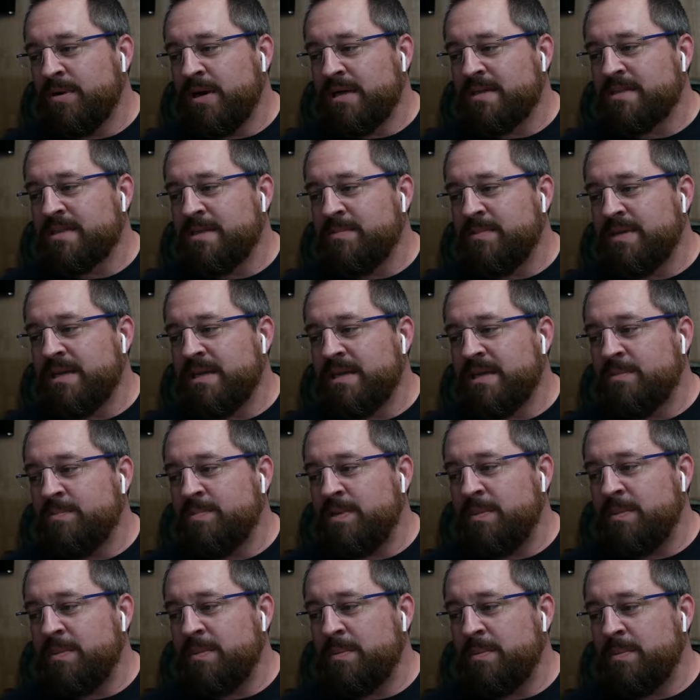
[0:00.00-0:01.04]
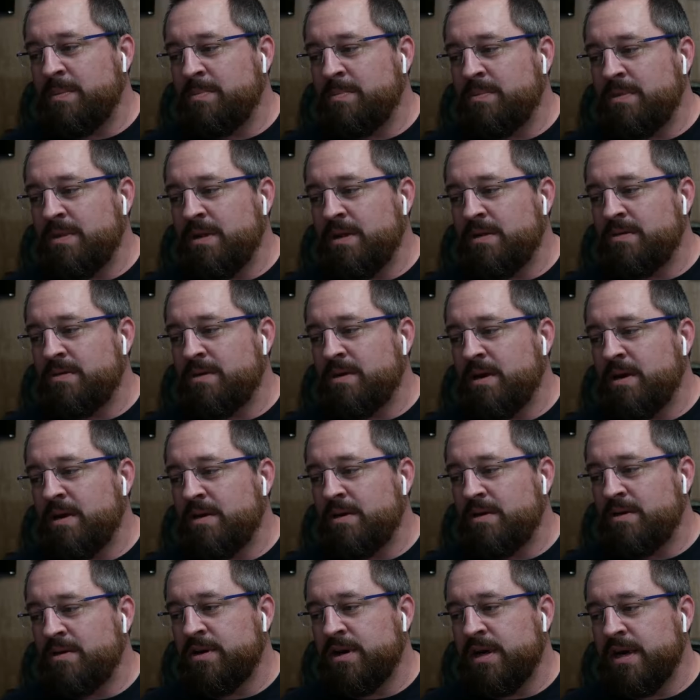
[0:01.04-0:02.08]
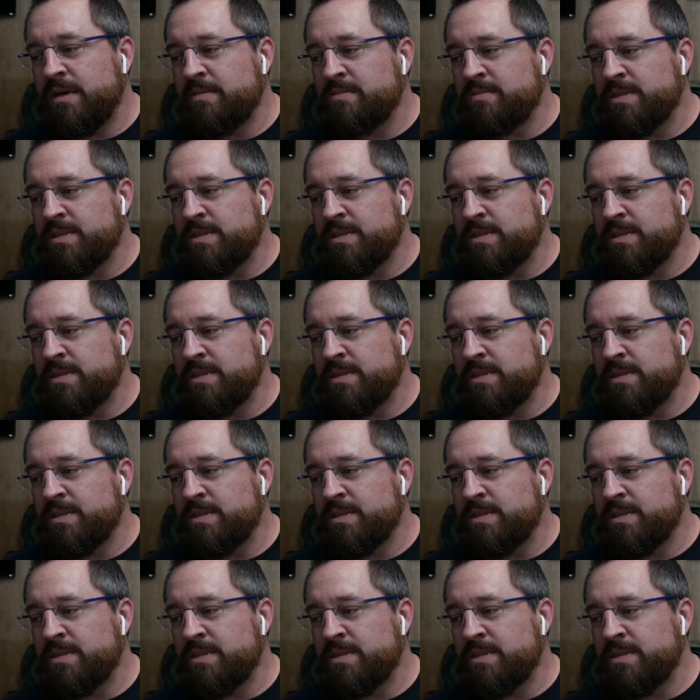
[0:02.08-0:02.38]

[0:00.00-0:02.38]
Proximity to people under 100 grams,